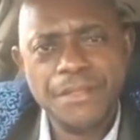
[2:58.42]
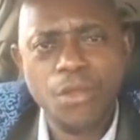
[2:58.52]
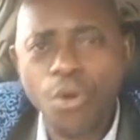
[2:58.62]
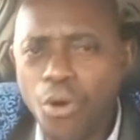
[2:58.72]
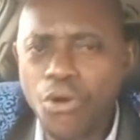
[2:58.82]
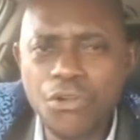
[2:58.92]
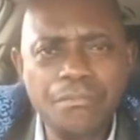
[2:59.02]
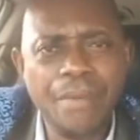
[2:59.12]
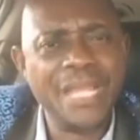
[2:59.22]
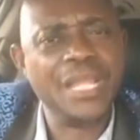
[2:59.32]
owned
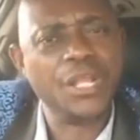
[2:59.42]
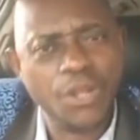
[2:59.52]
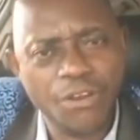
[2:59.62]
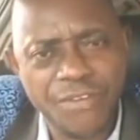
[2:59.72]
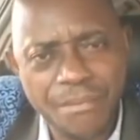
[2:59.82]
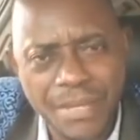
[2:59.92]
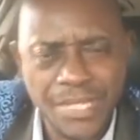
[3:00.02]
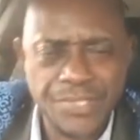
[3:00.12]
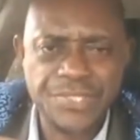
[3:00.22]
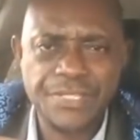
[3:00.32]
by the government.